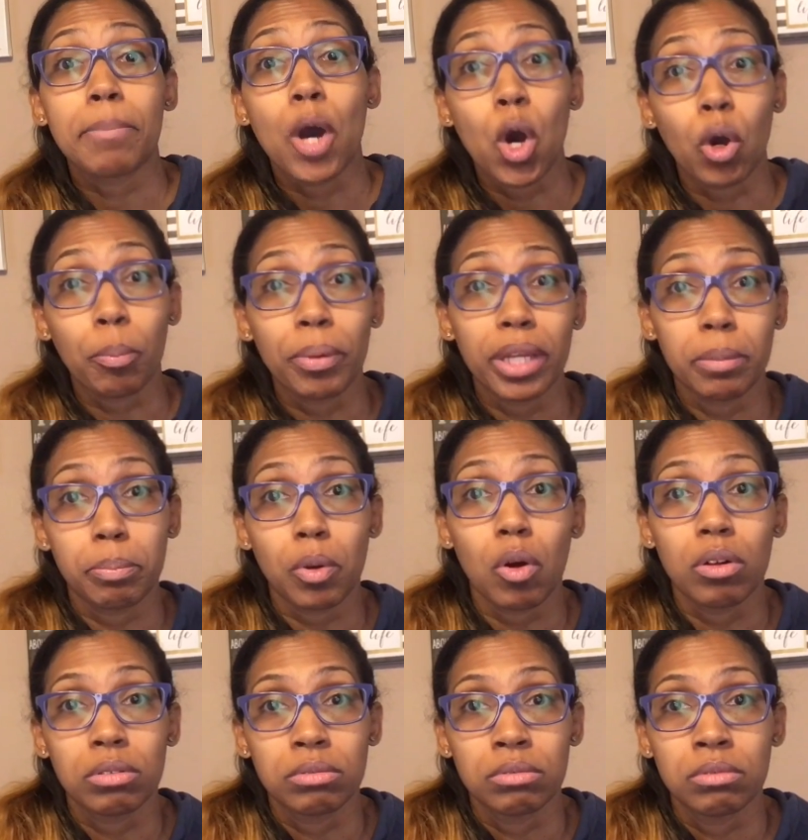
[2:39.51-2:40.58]
poke
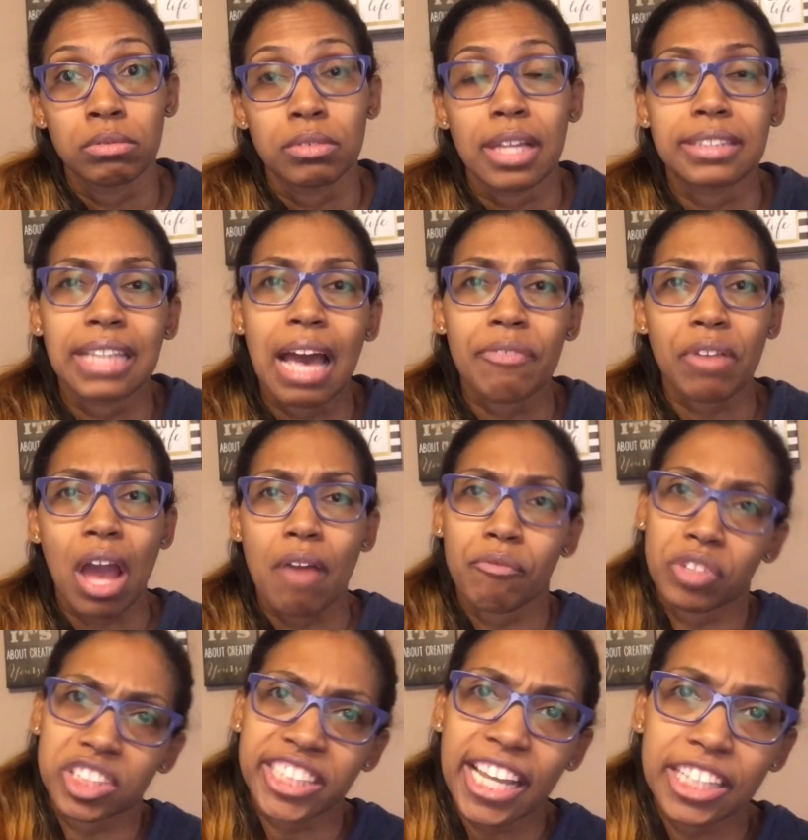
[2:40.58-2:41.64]
people. Let's have
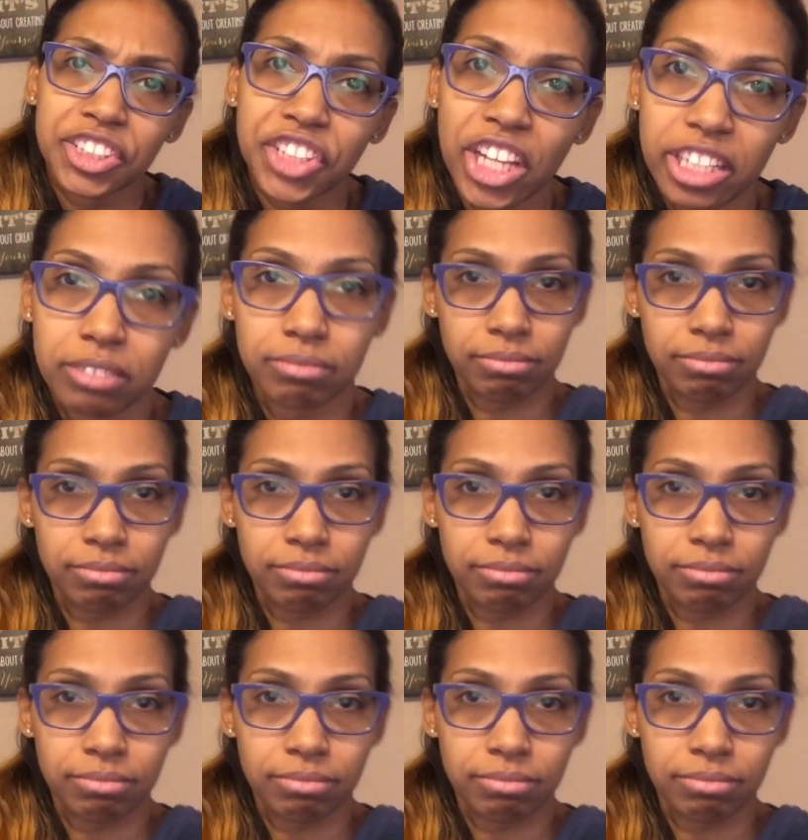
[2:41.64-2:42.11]
conversation.